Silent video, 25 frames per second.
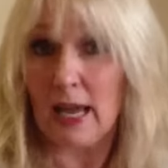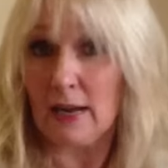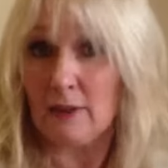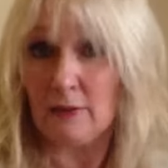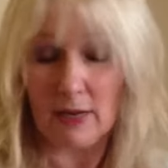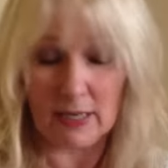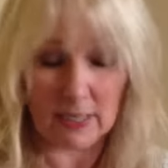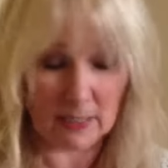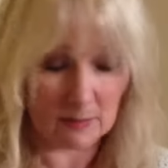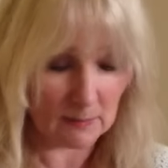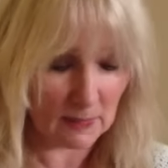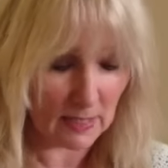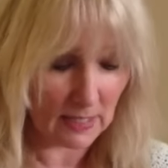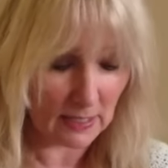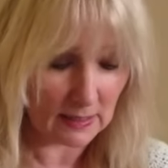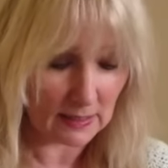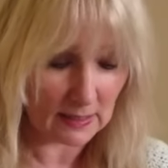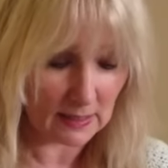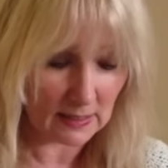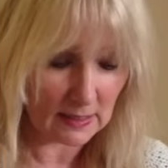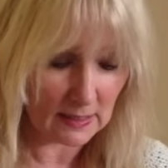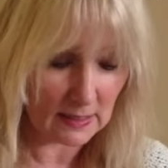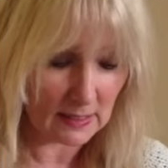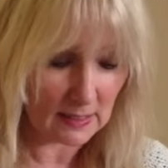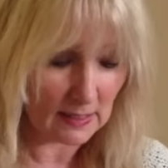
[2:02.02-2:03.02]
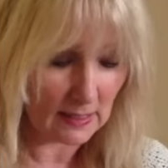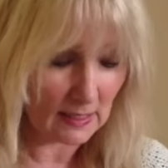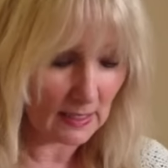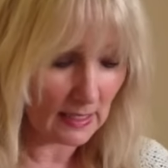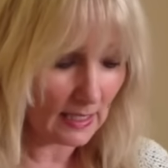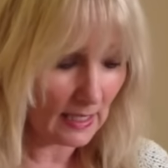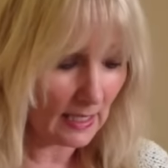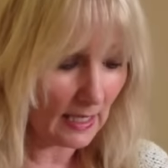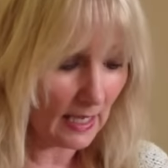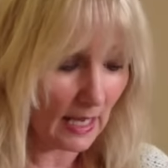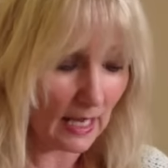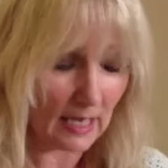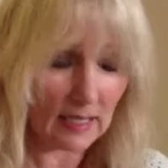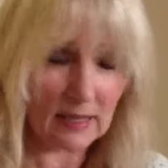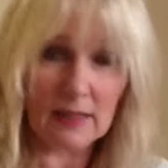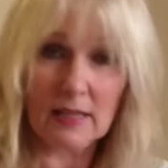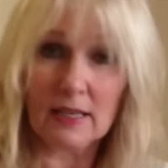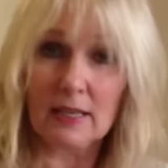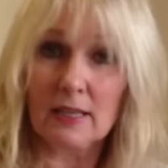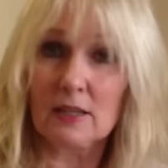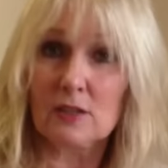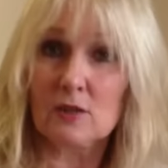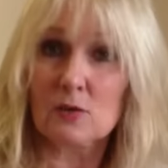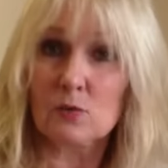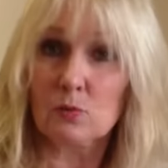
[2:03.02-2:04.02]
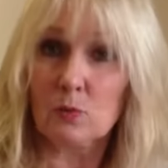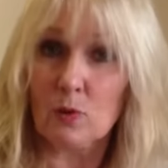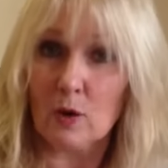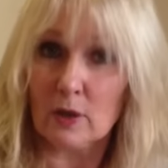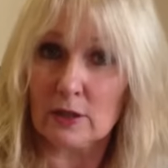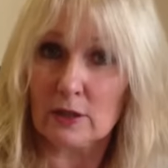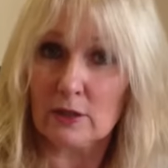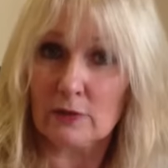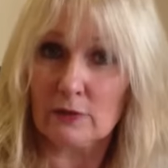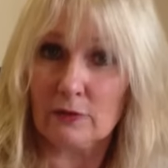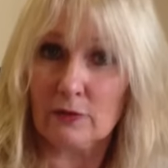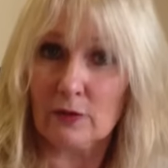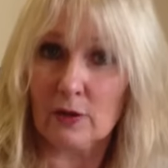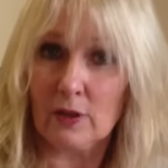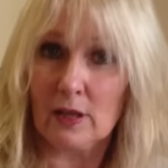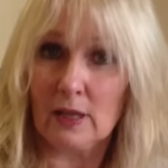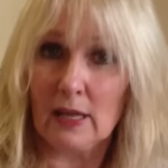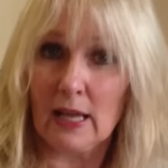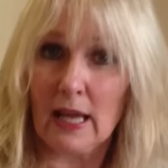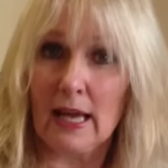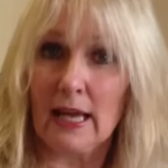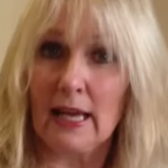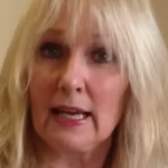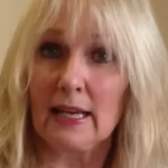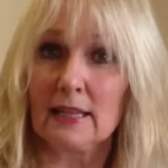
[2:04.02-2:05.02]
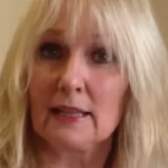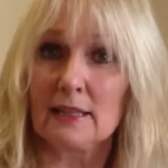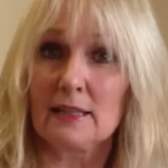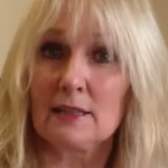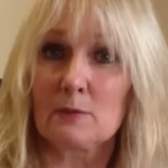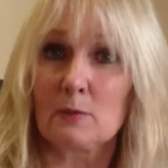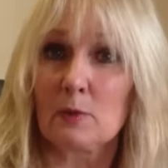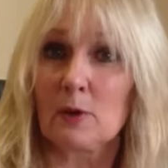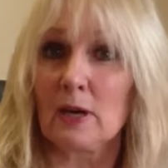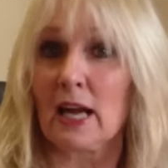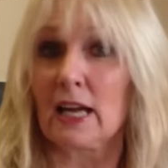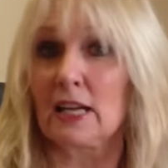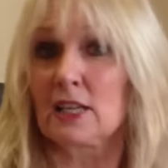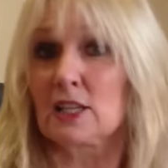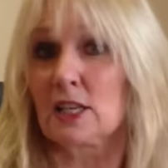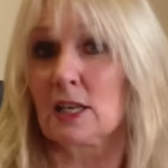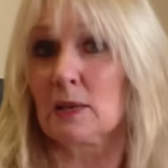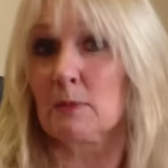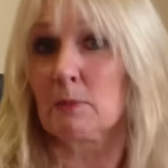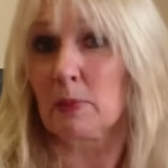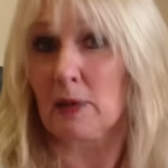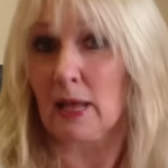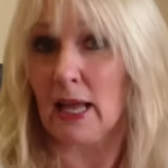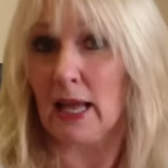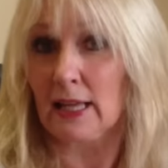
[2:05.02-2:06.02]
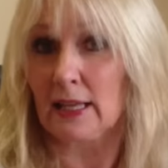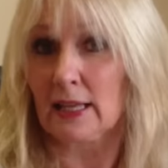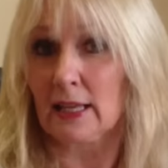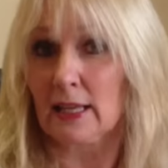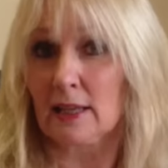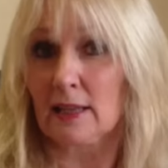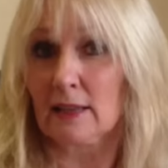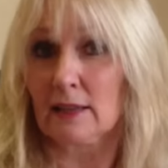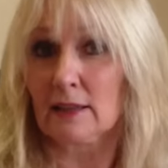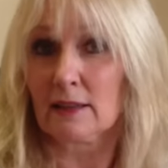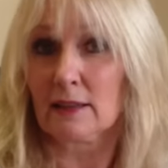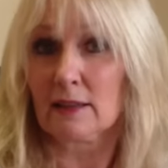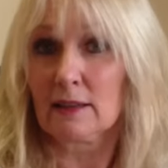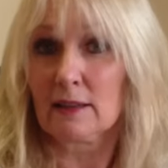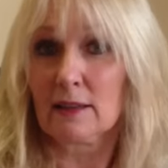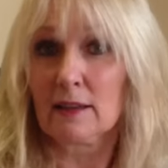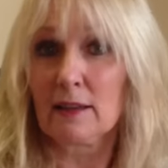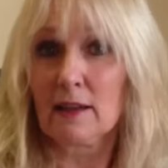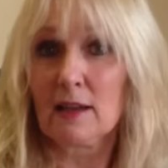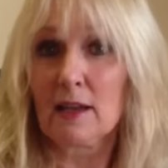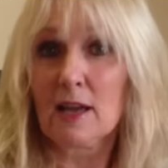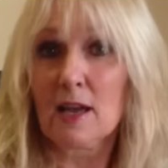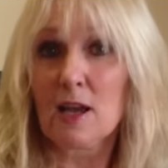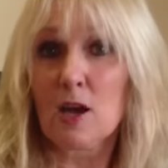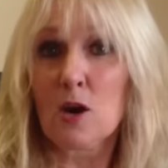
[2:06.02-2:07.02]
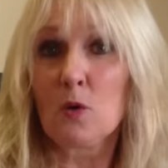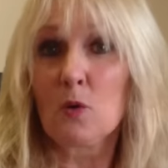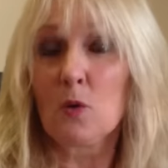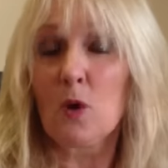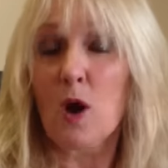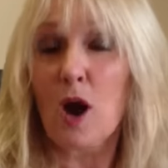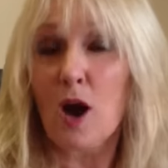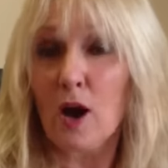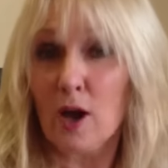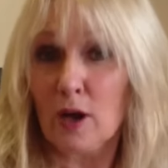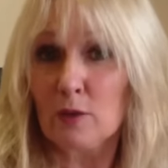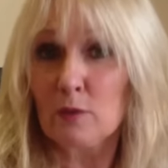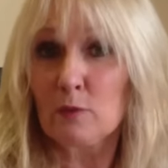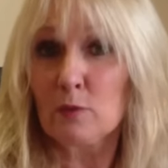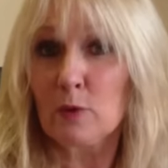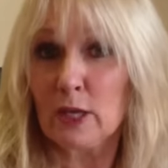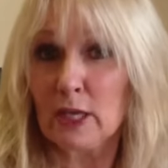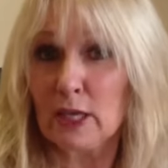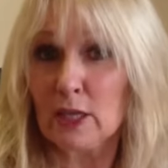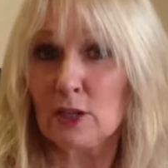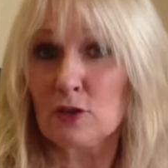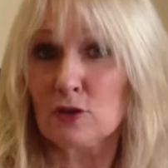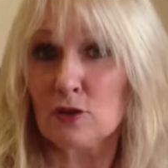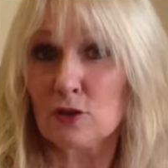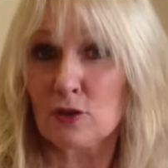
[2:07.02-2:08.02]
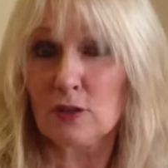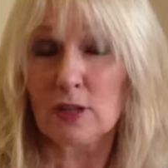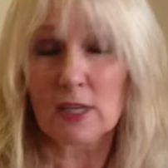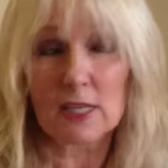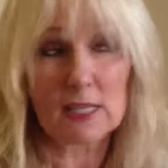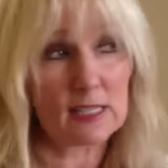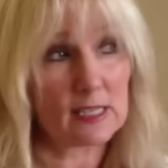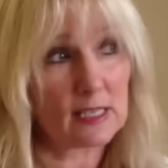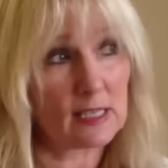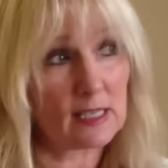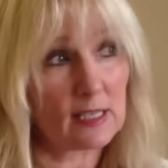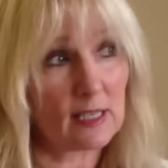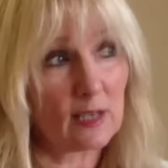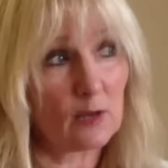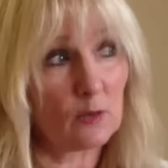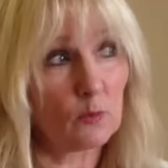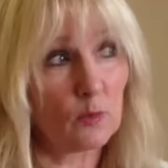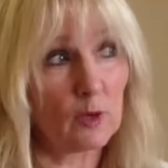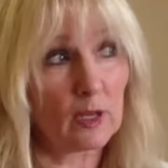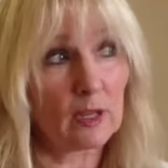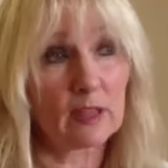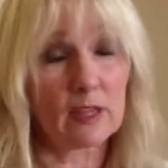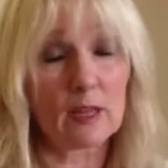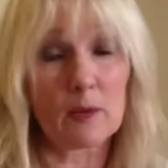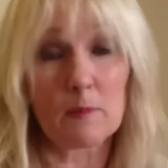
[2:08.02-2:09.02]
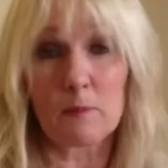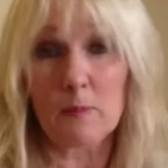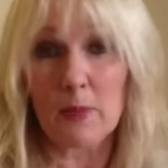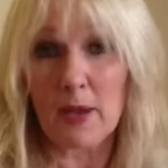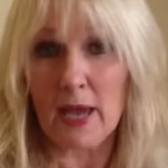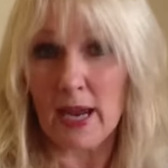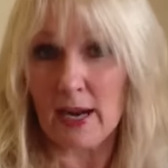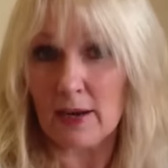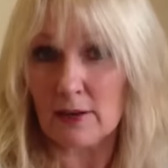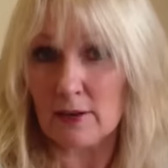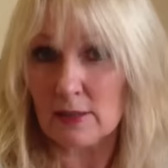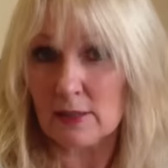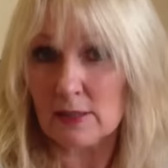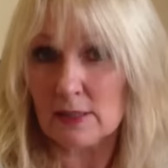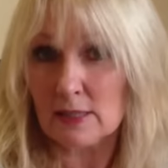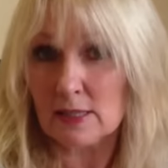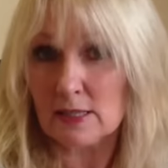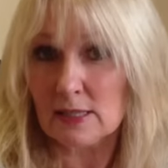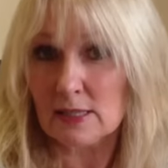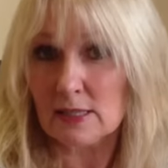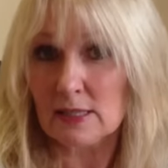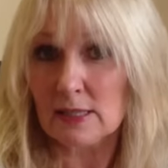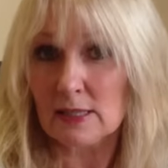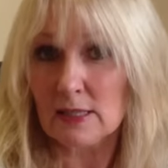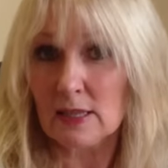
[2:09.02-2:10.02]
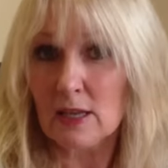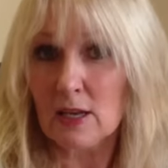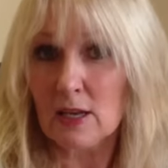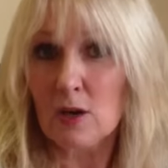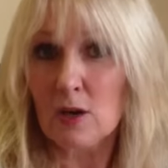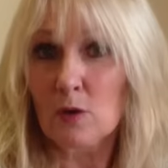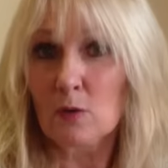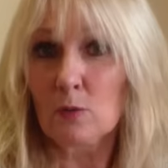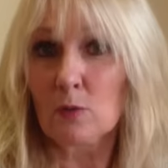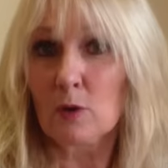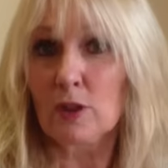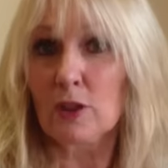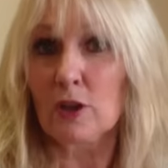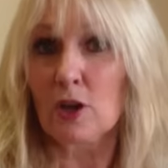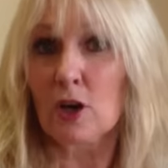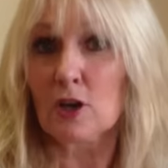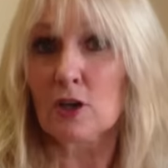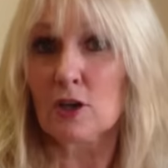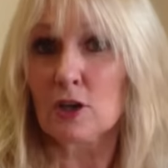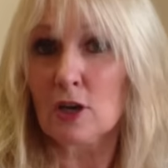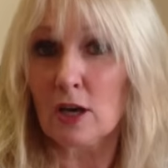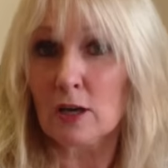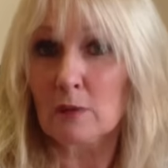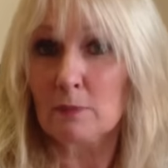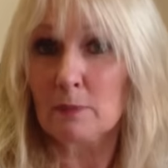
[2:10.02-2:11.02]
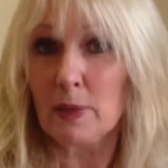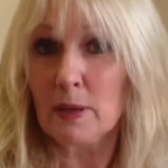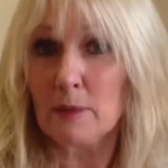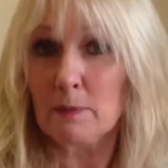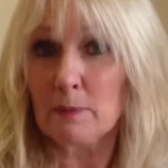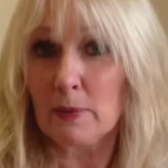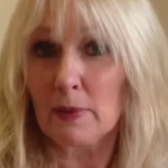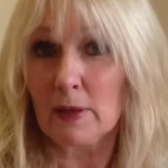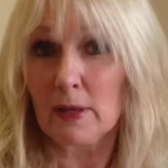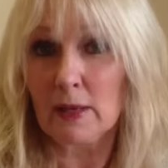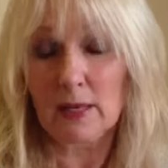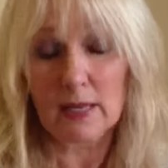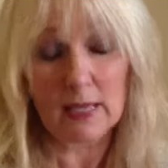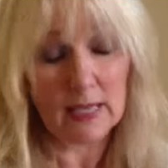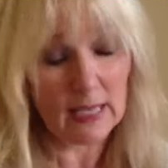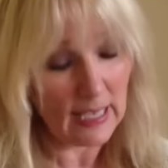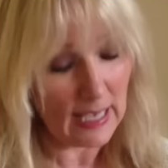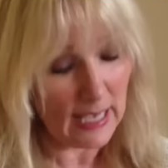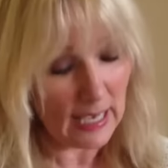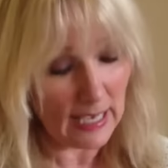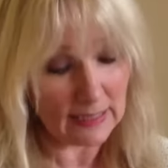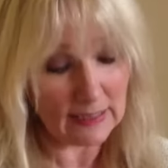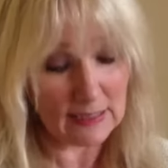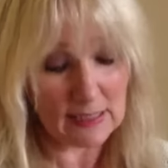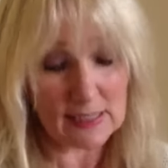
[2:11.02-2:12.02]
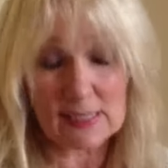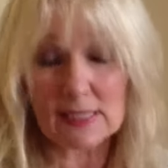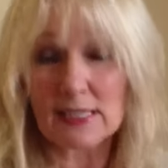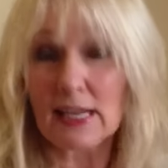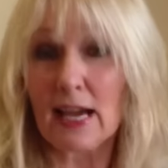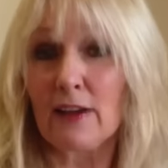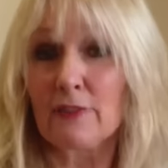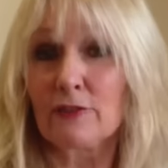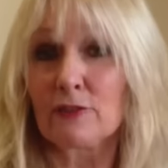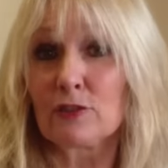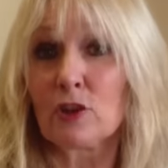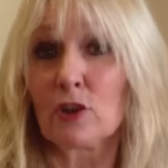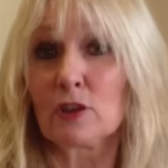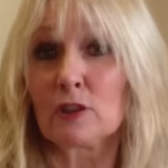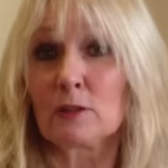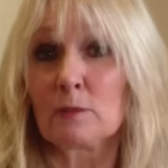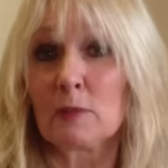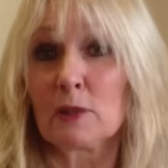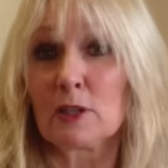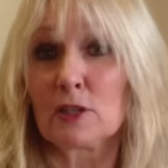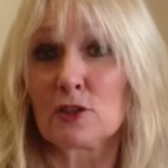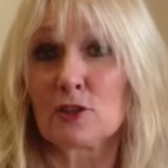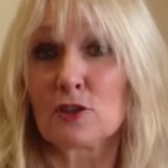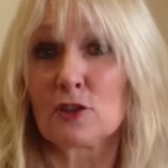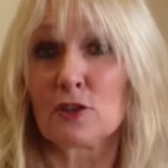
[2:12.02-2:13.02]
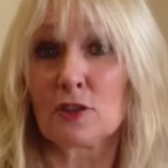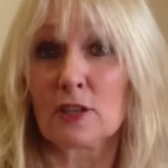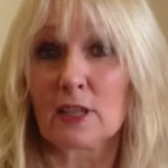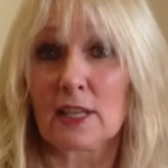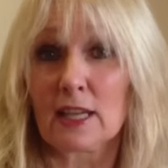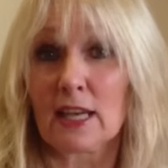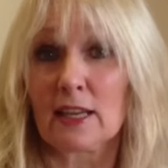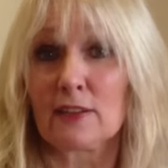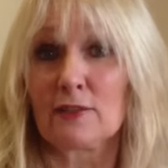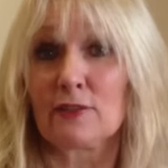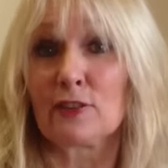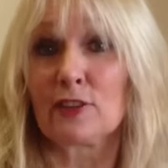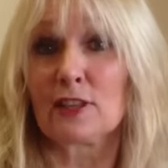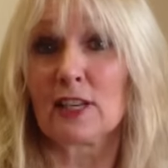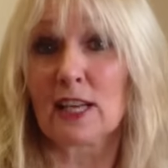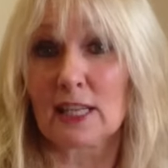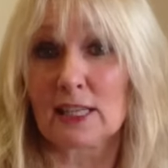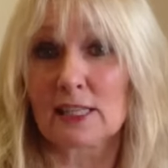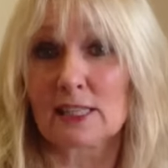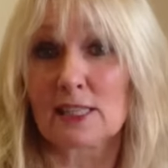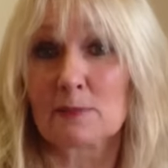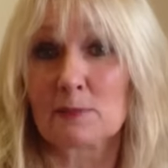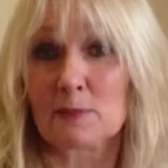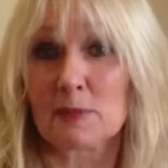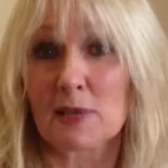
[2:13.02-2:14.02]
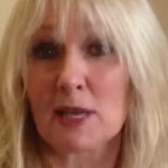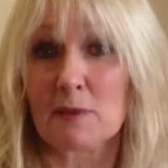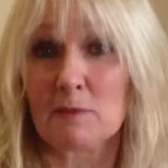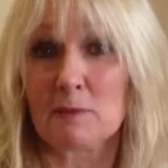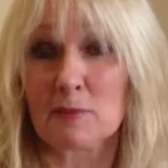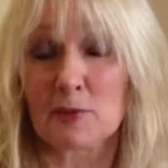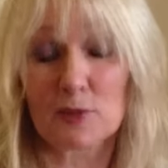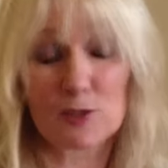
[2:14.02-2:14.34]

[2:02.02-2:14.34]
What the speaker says: I recommend it. I think it's wonderful, and we're actually planning how we can do this with parents, with our young people, and the staff wanted me to do it again for next September.